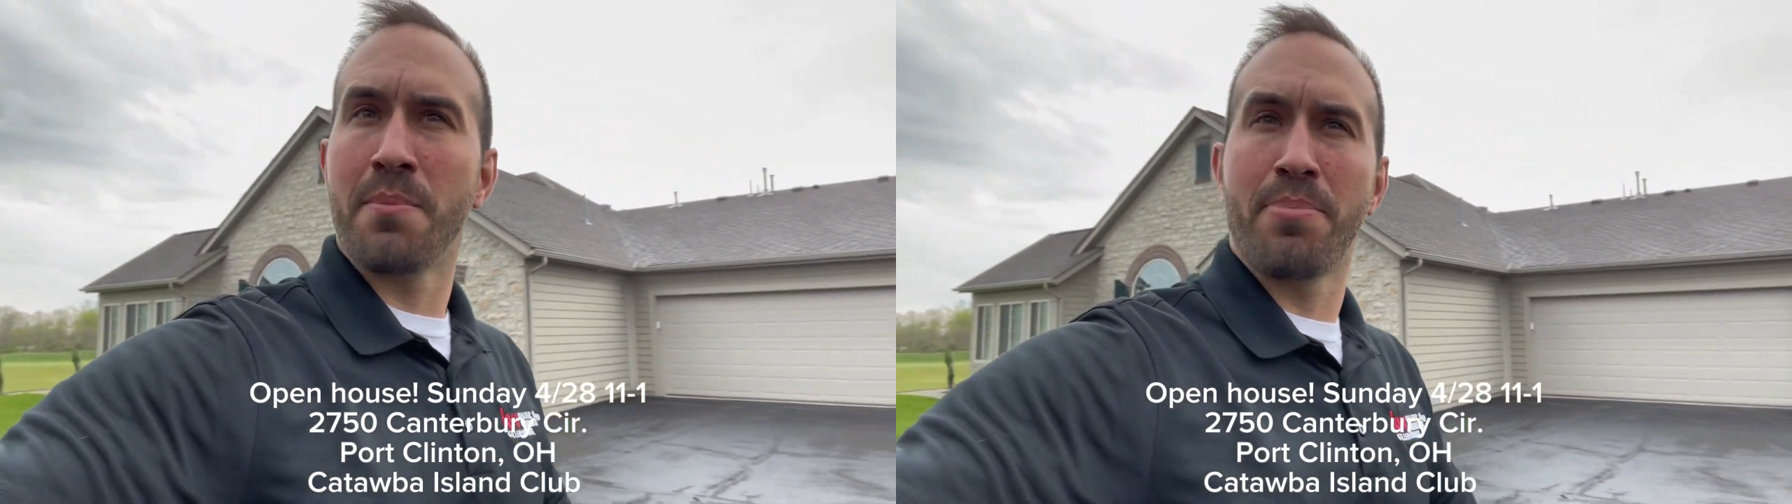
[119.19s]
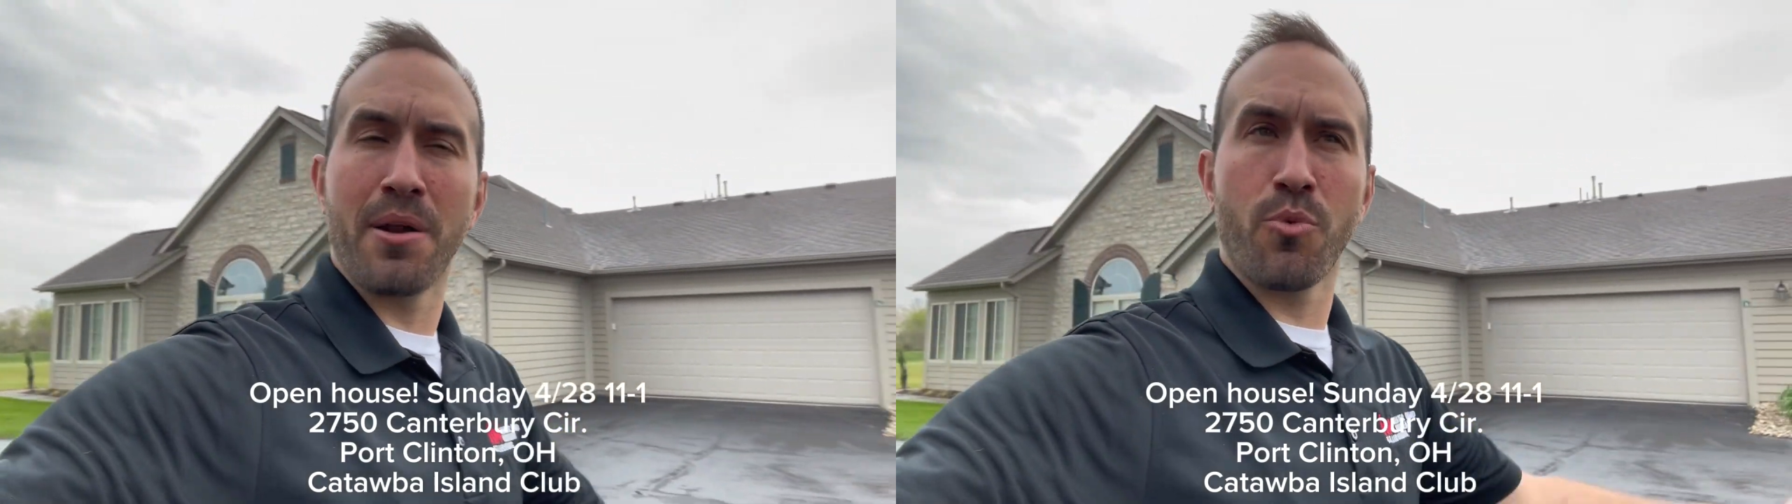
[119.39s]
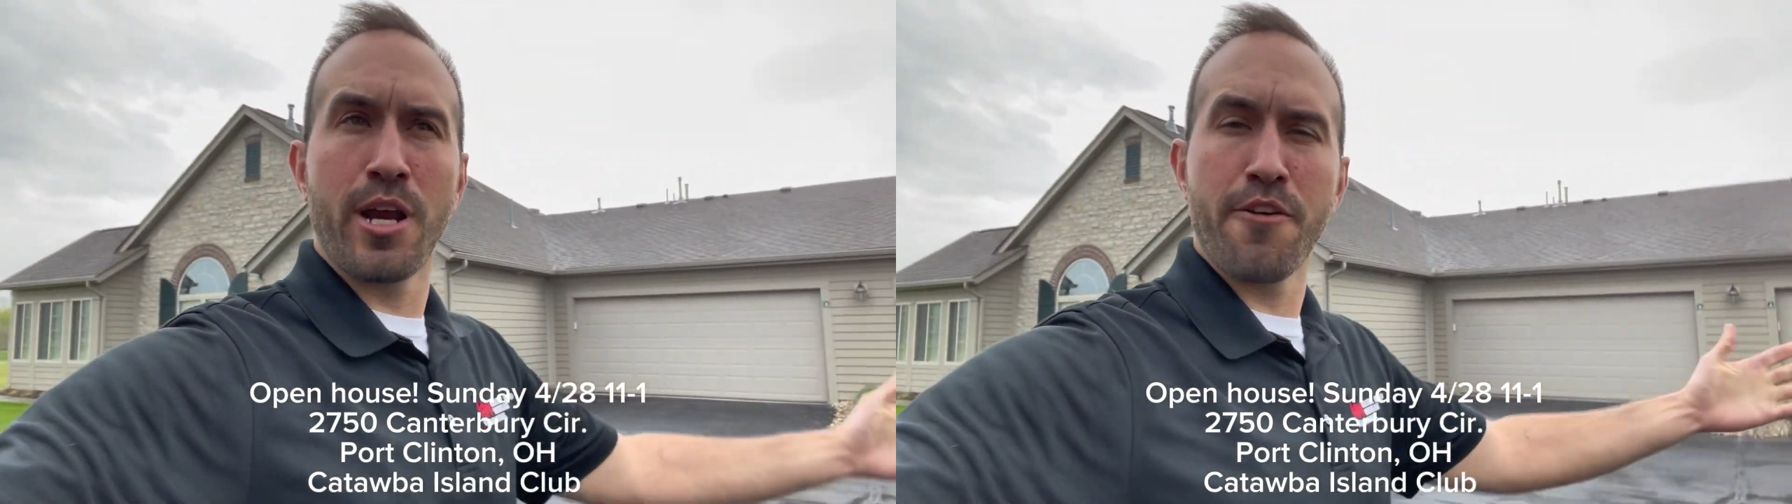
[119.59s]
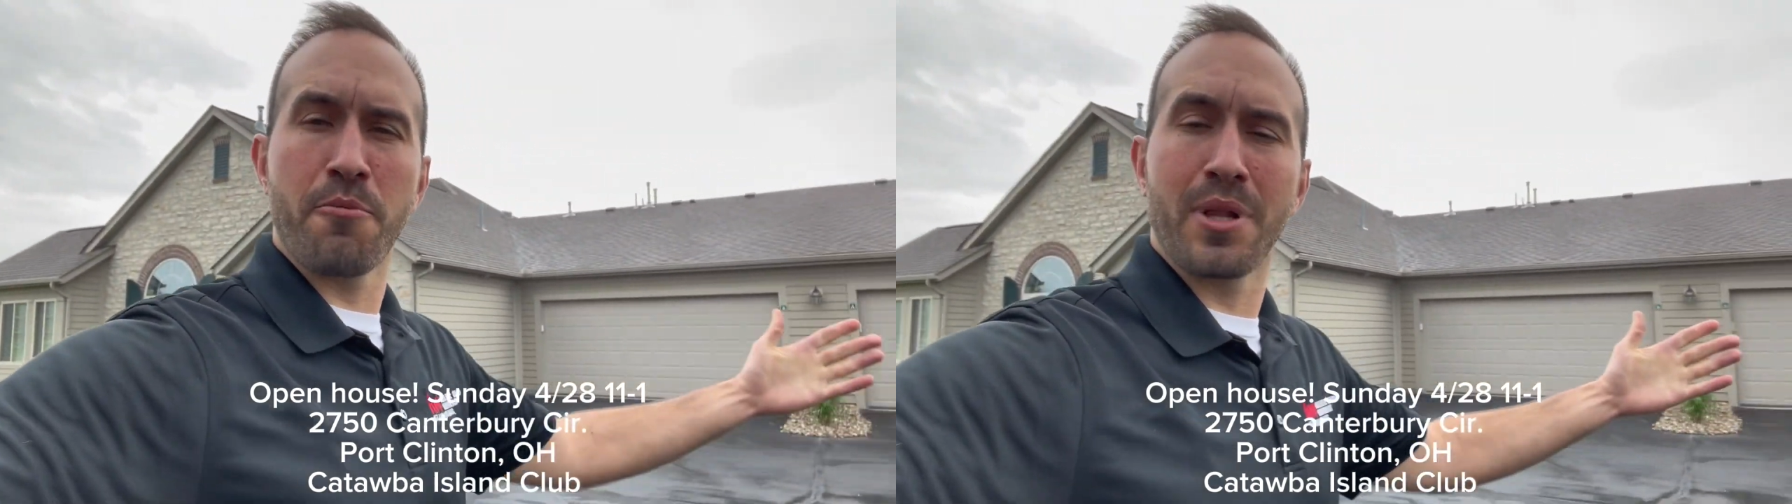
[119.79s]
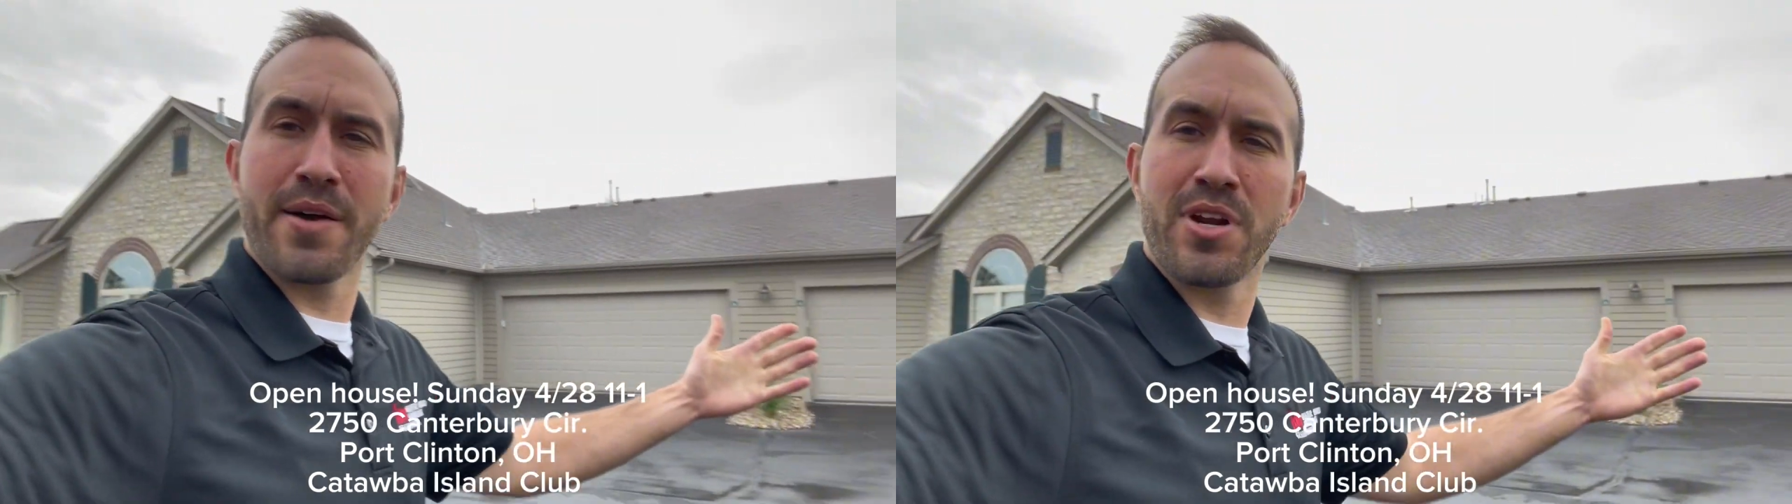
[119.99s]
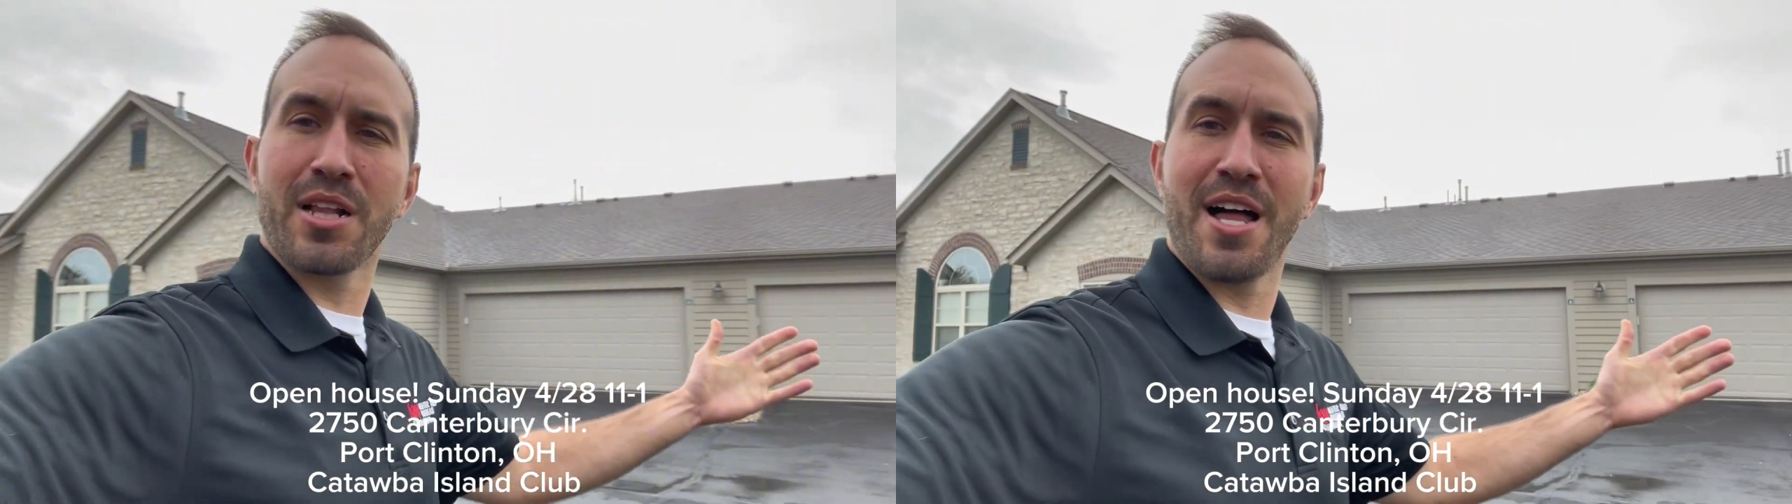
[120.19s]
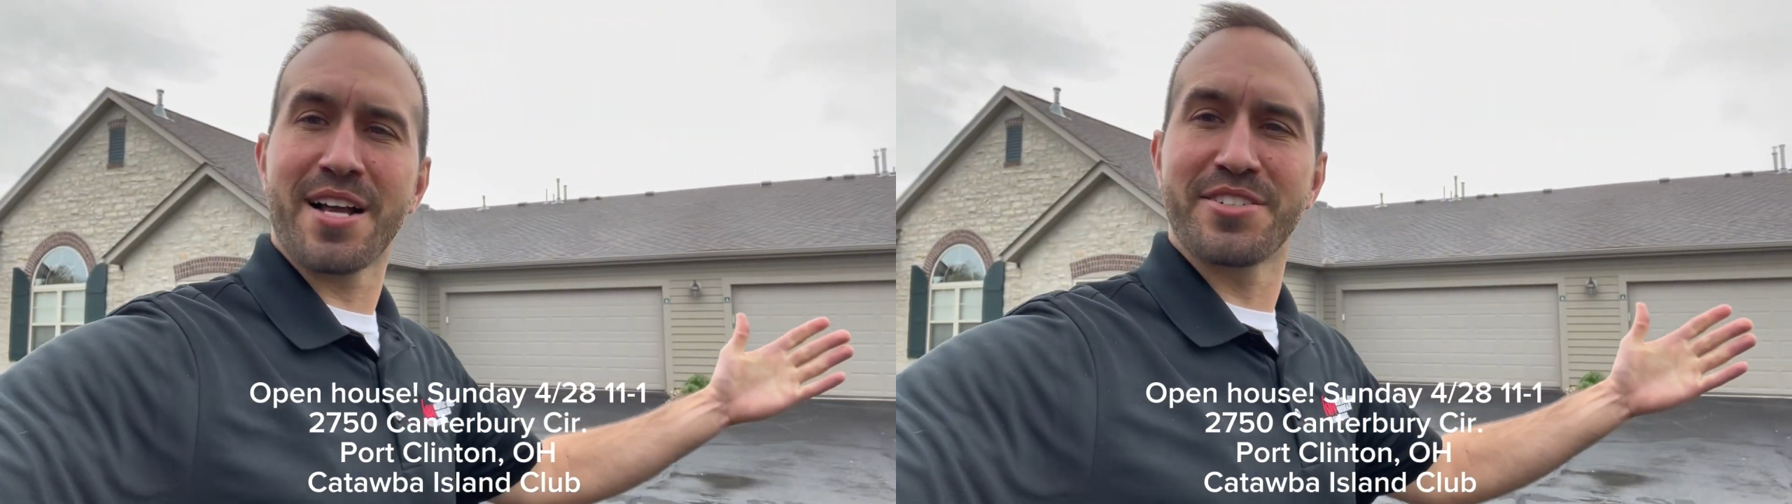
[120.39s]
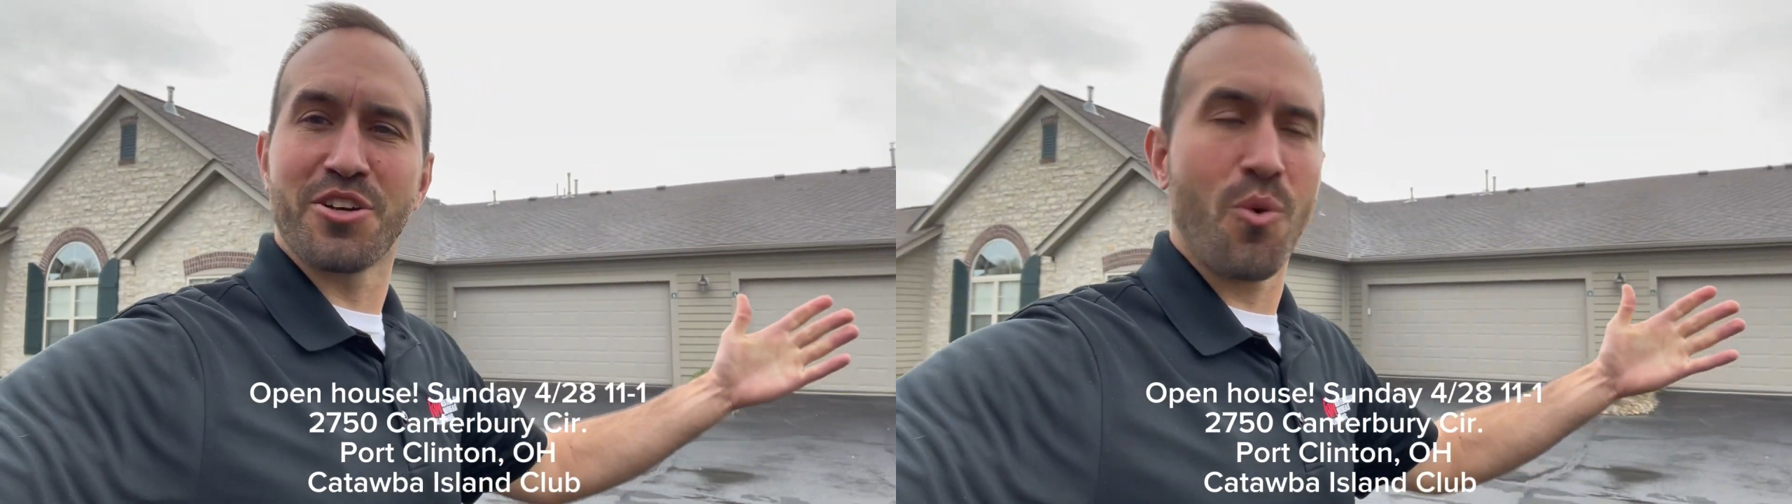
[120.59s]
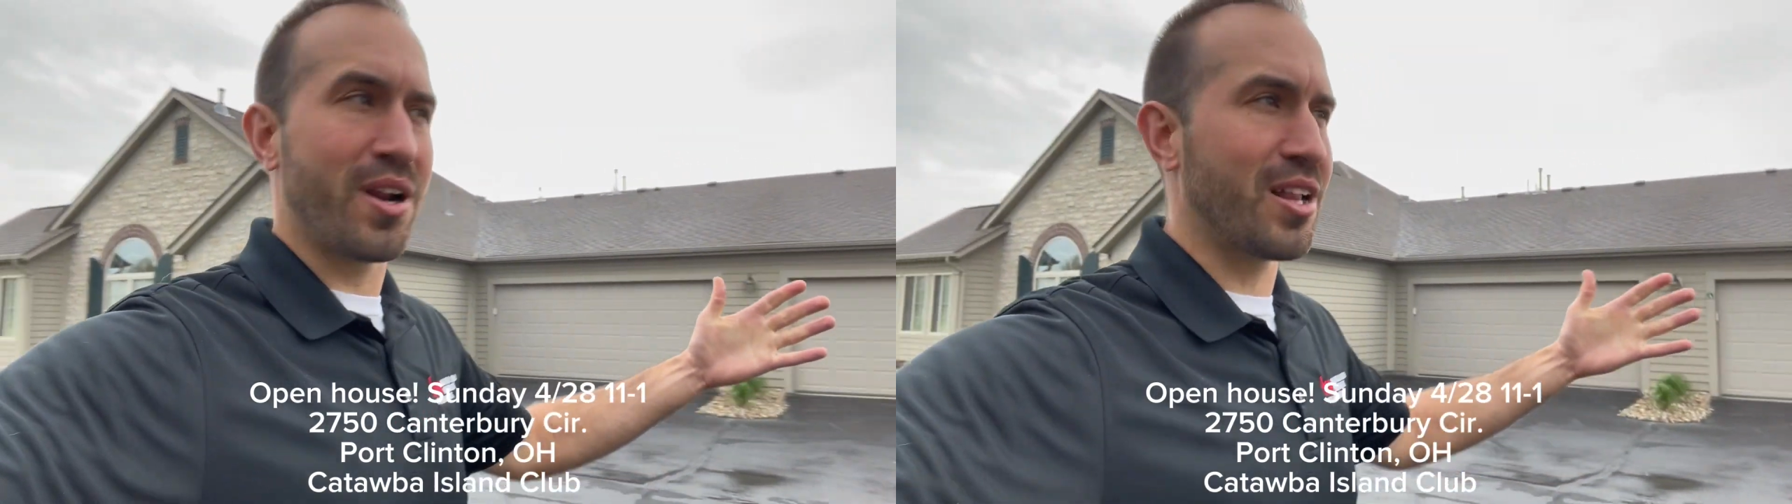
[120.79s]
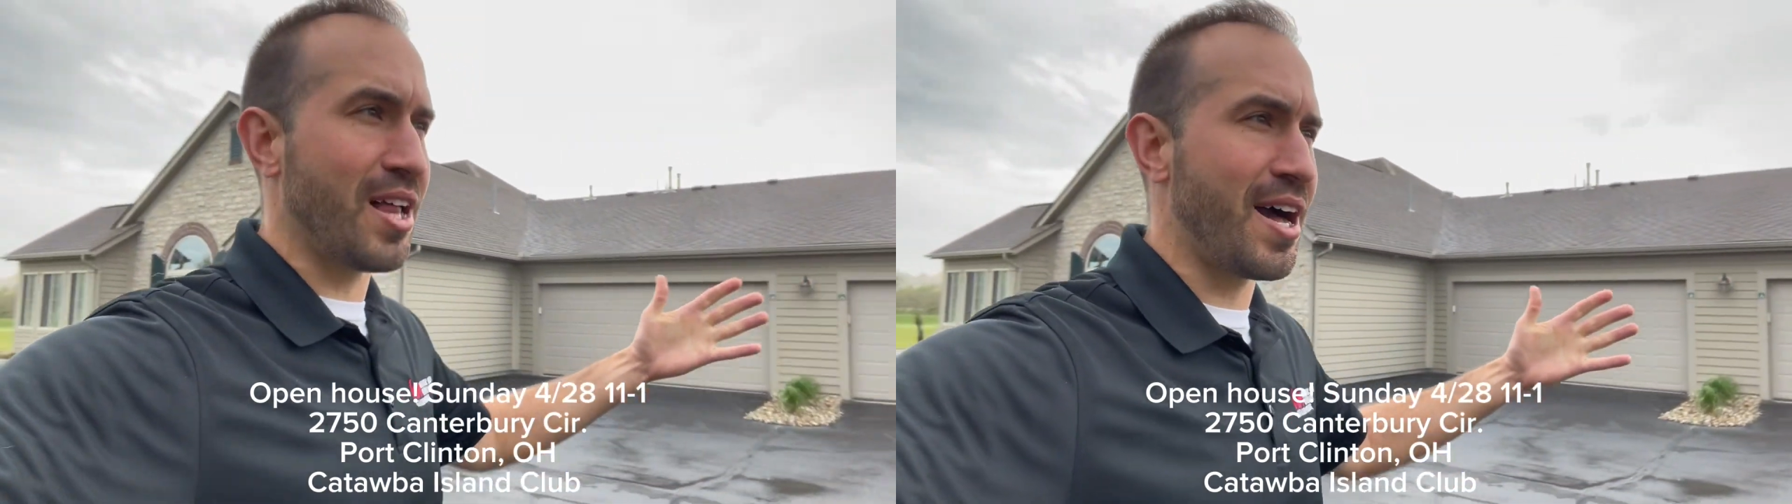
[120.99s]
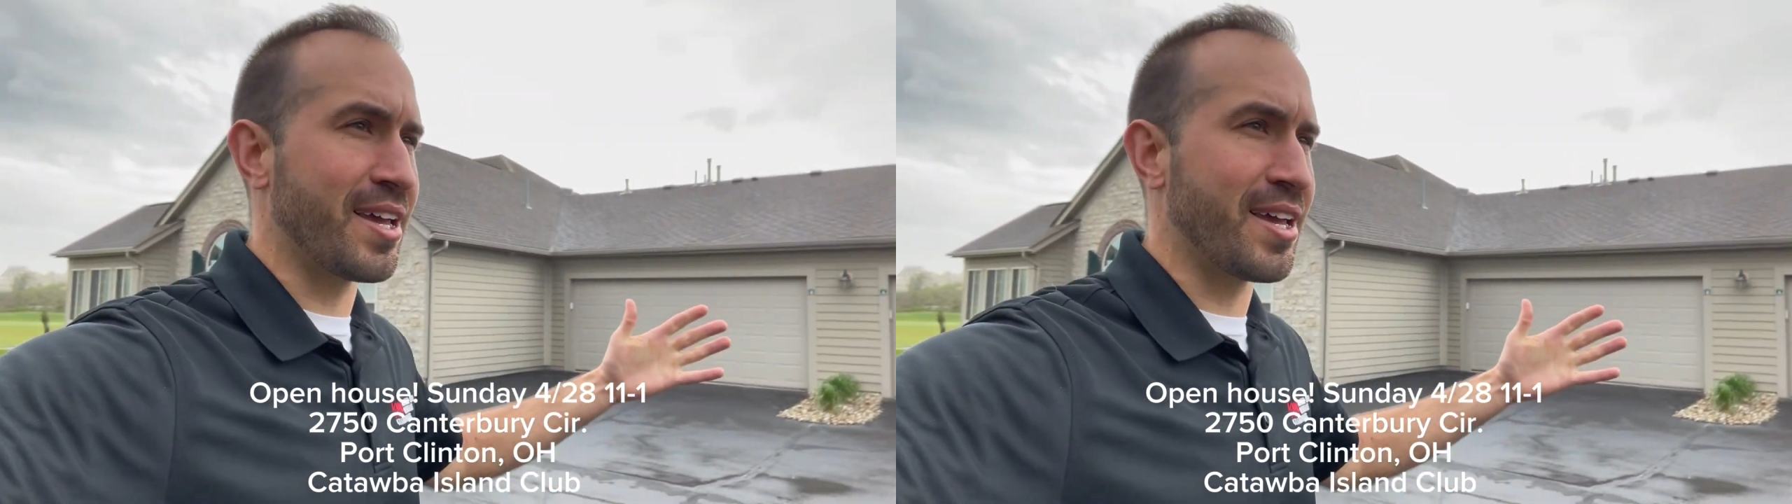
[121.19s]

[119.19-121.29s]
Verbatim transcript: but we're here from 11 o'clock until one o'clock.